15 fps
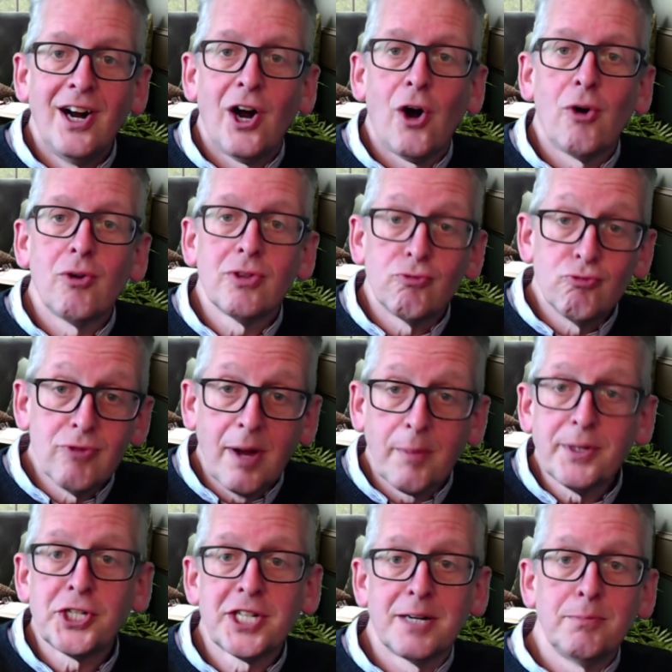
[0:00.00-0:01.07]
on the
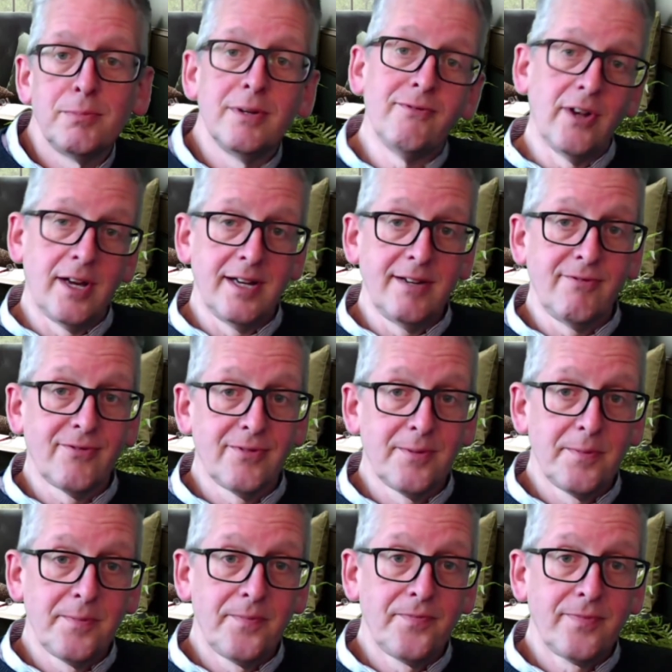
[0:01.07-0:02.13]
rubbish dump of life.
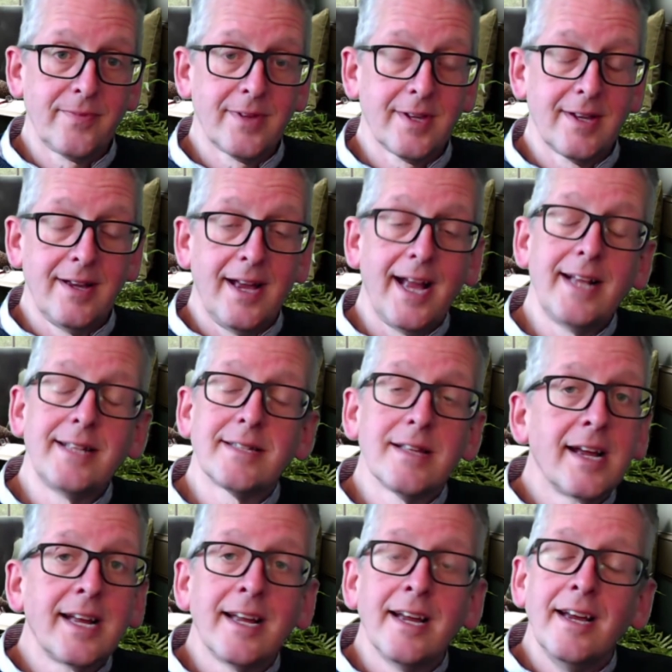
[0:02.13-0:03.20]
It's
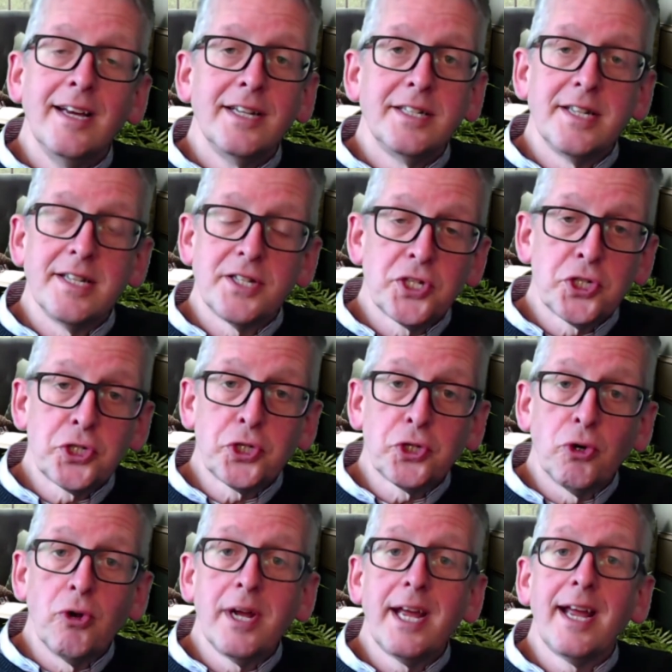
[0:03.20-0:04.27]
like
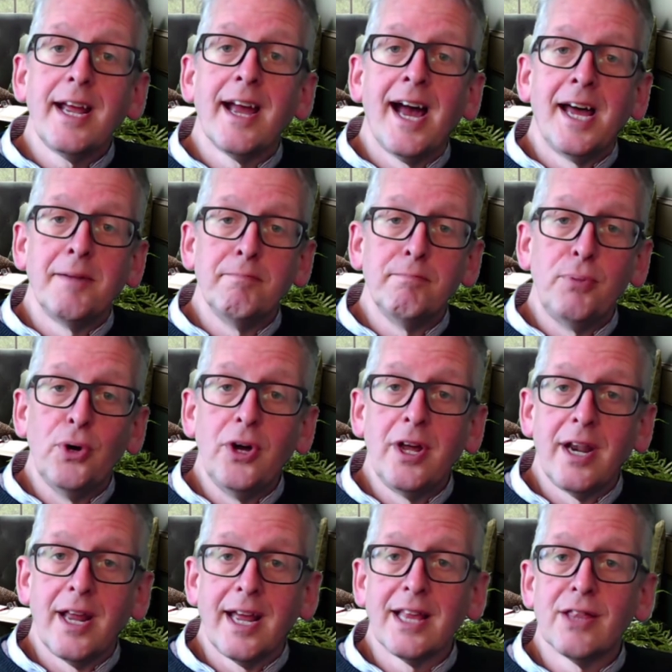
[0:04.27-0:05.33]
destroying and
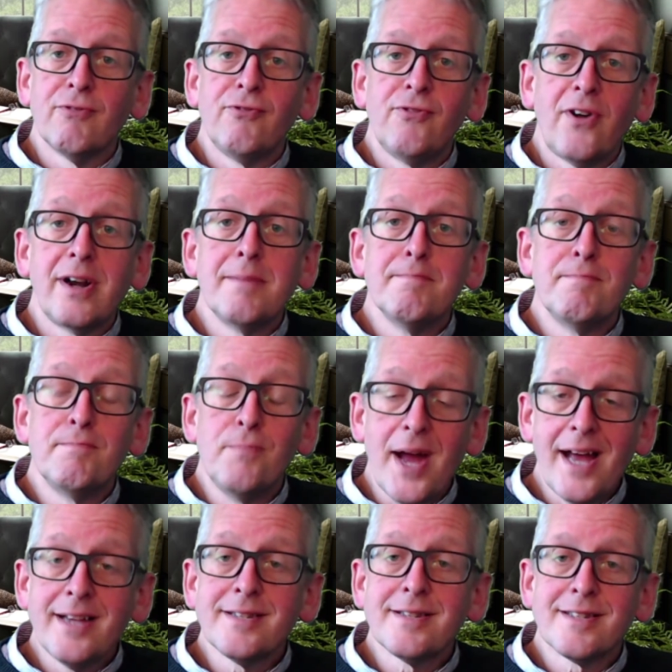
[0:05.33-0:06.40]
burning the very
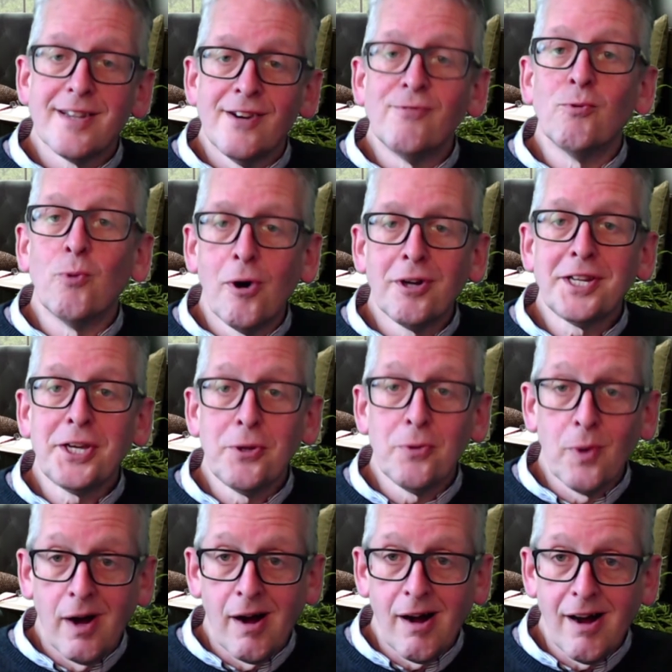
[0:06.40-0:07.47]
best of what you
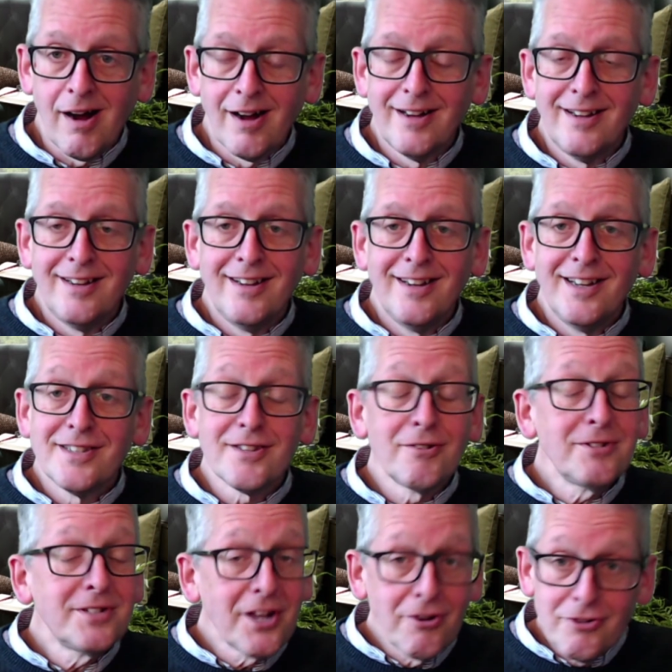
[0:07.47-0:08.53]
are. So
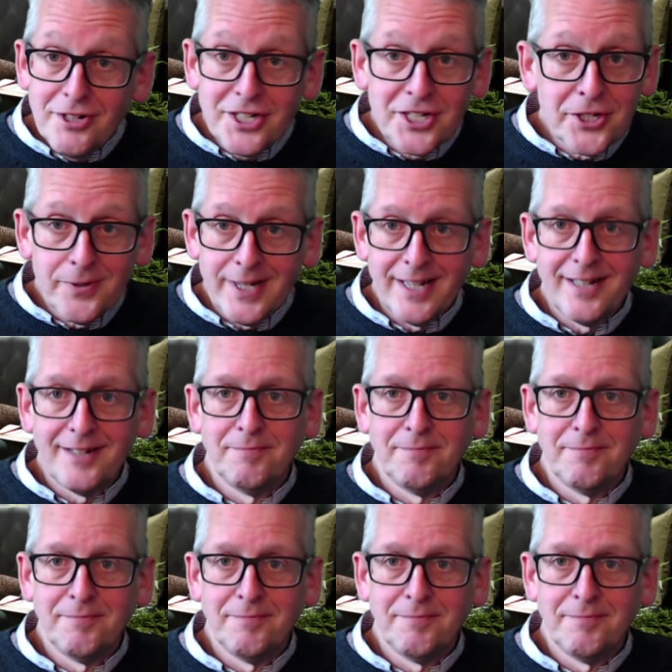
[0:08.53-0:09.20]
don't do it.